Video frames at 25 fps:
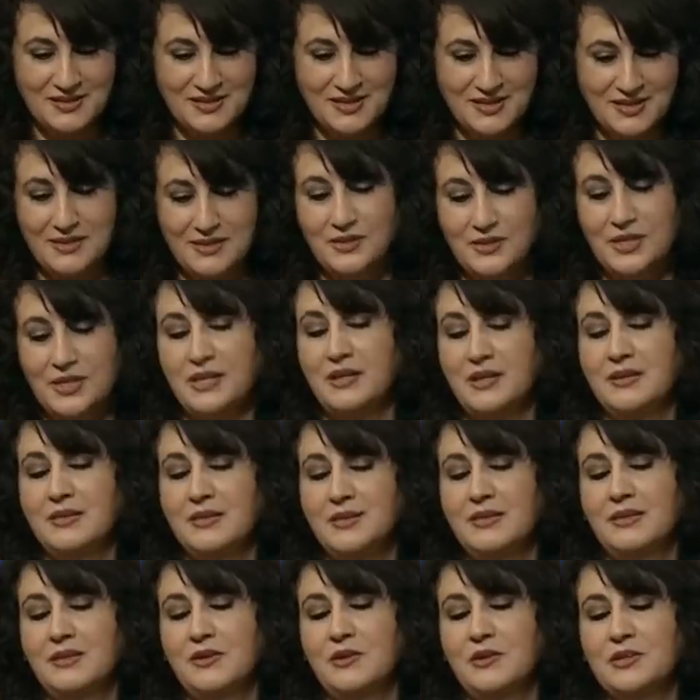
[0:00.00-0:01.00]

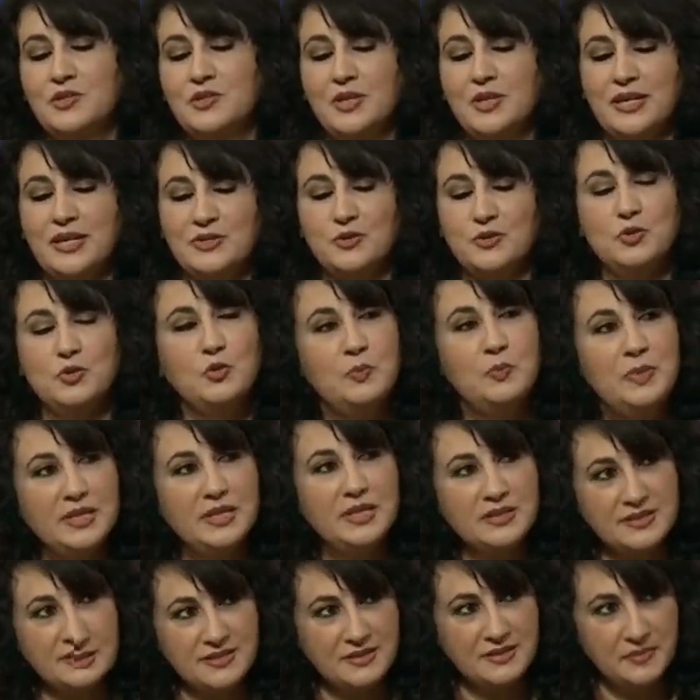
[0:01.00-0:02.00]
the contractor who
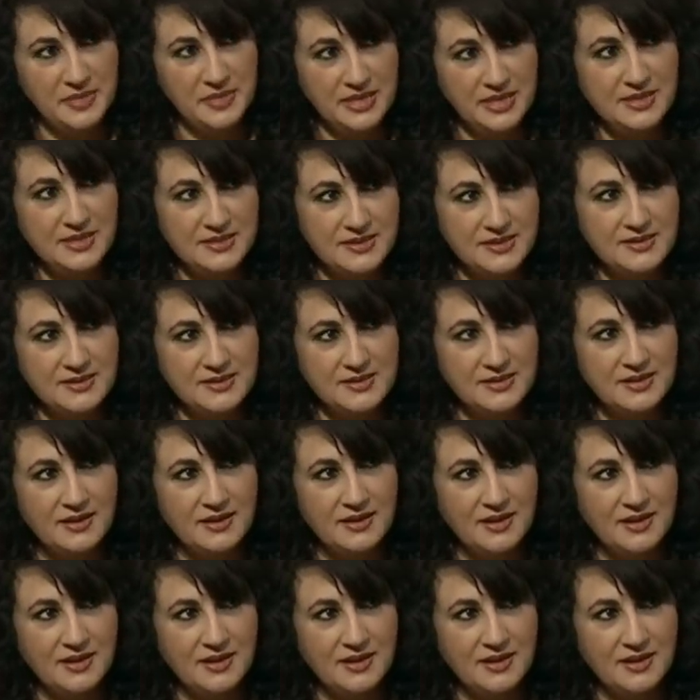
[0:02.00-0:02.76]
built the base,